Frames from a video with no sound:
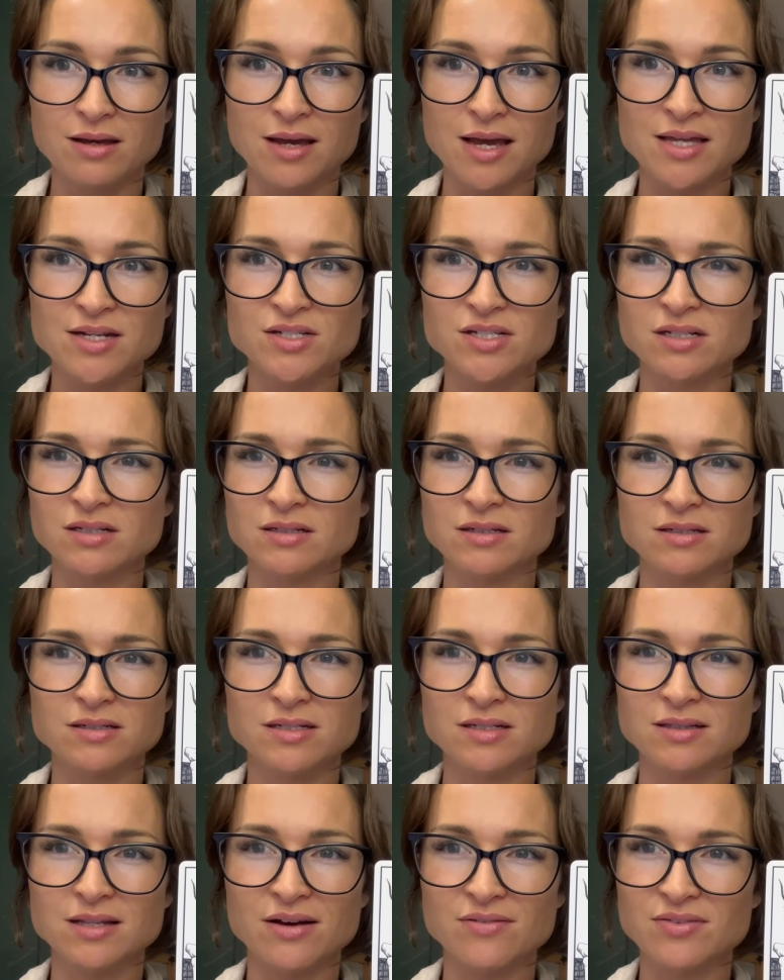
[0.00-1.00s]
And
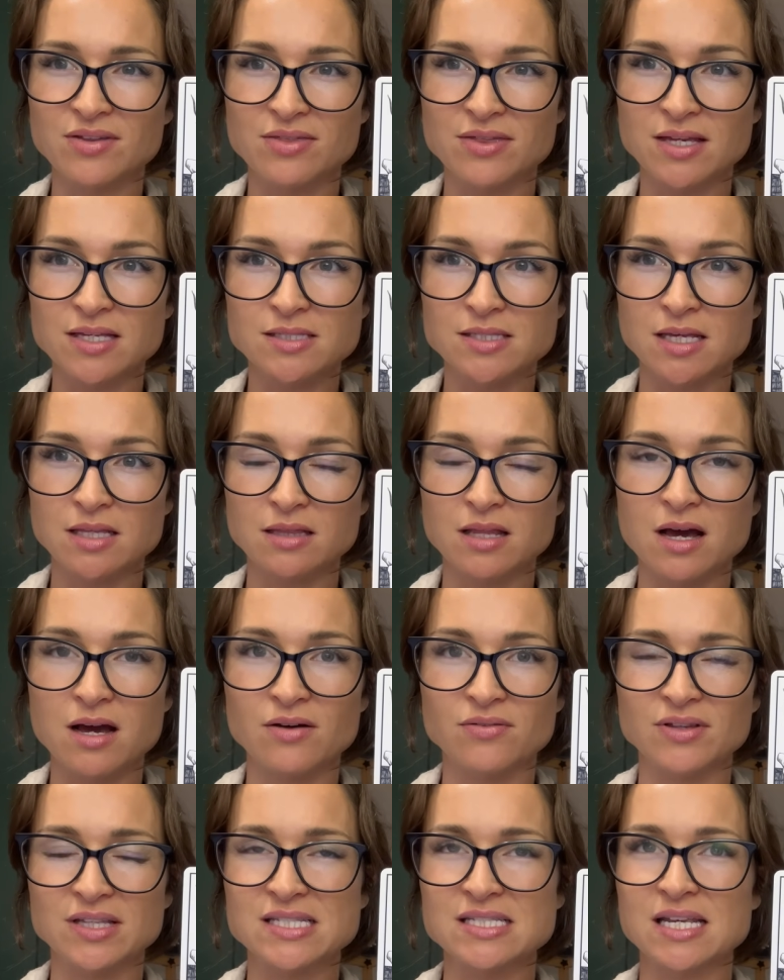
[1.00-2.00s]
to love the things they
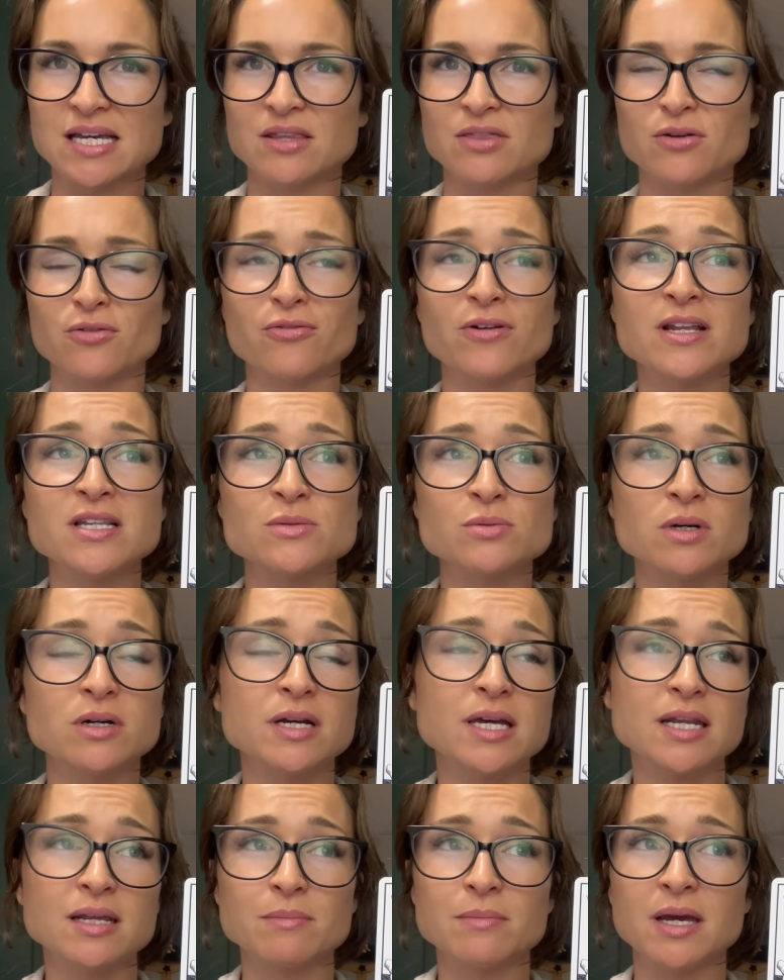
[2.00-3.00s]
love. It's like their friends were all
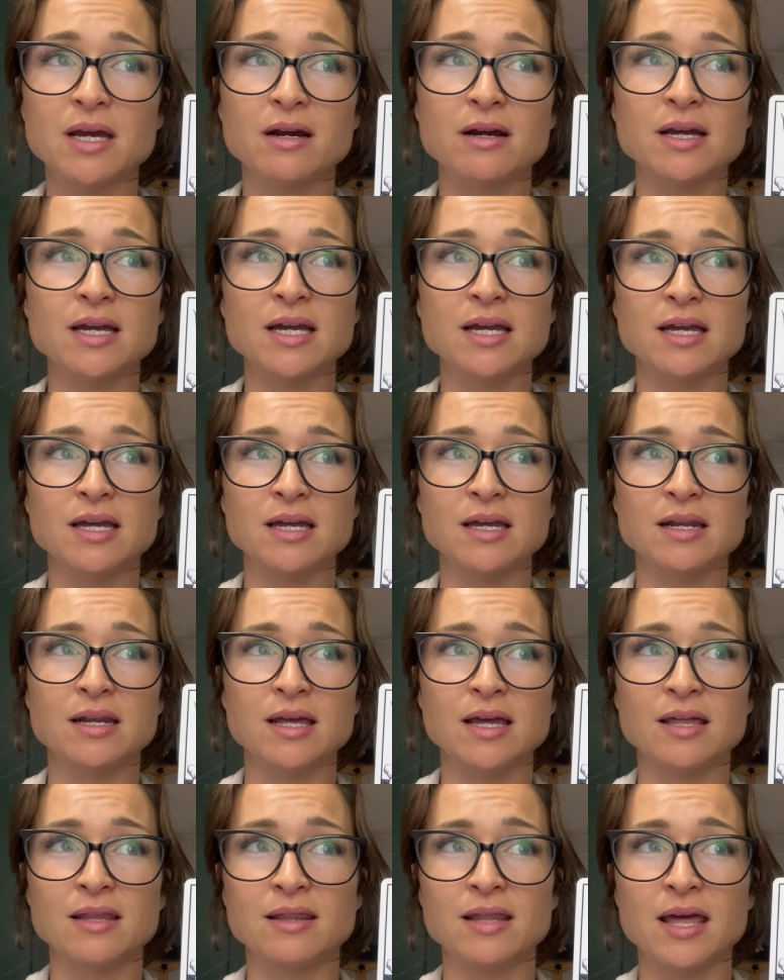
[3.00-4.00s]
getting married
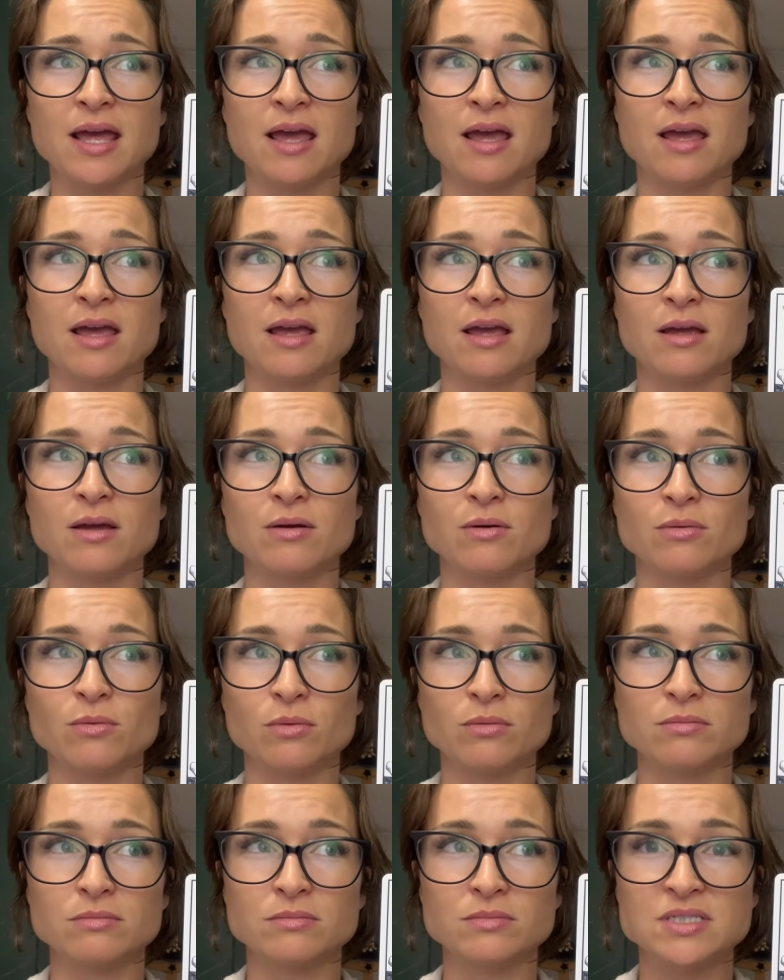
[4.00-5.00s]
and they
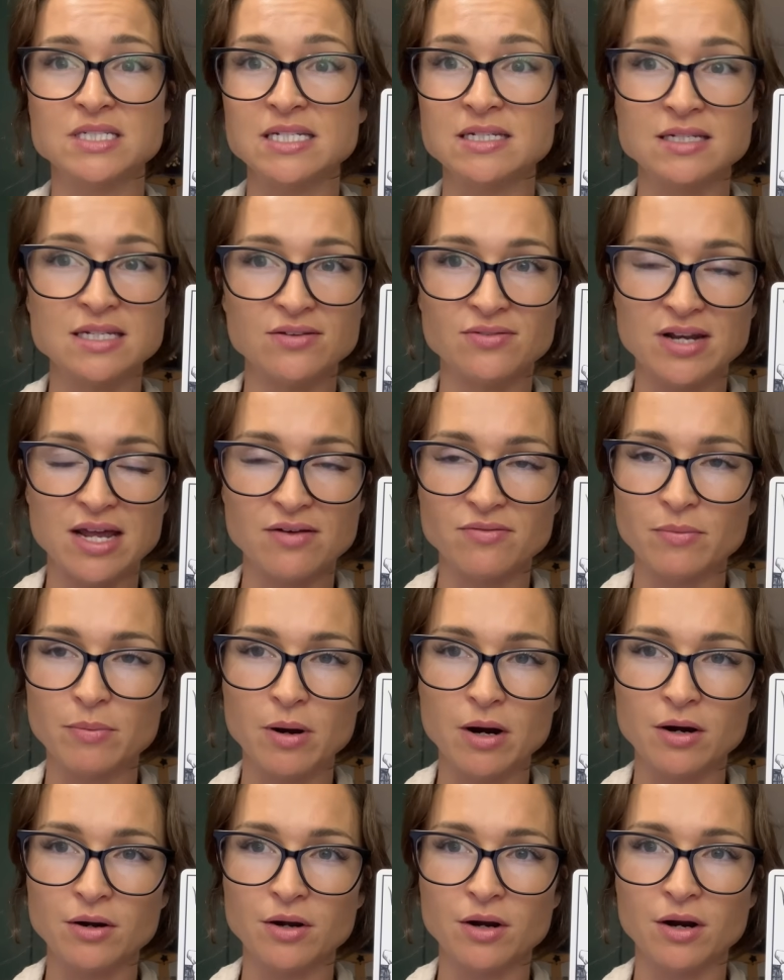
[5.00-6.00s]
didn't even have a
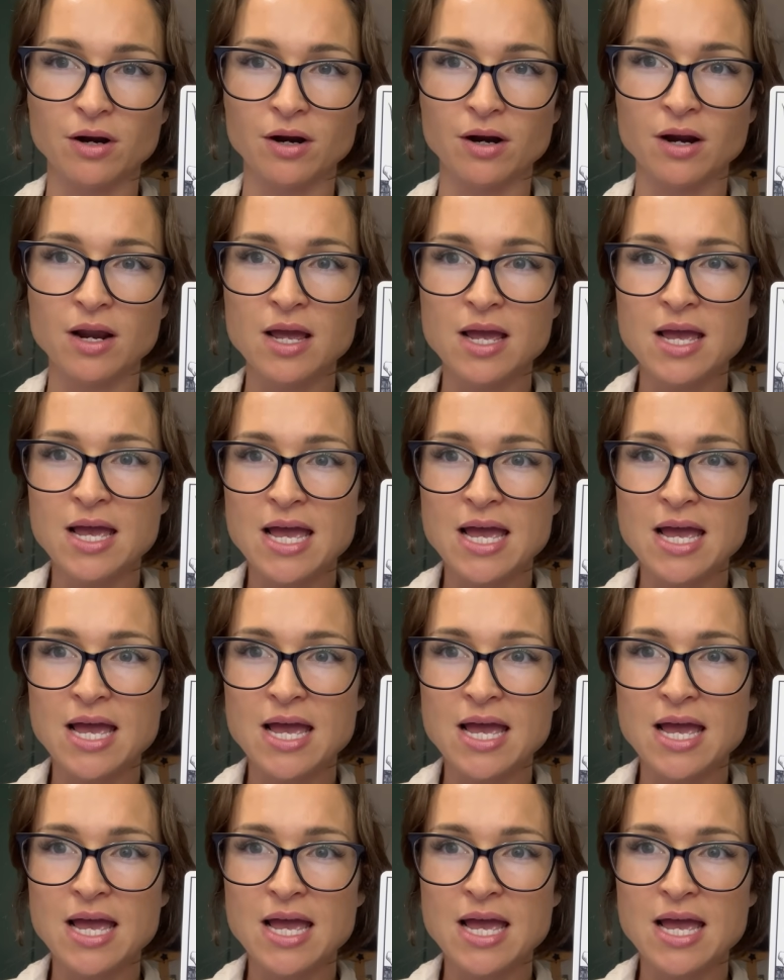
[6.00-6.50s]
partner.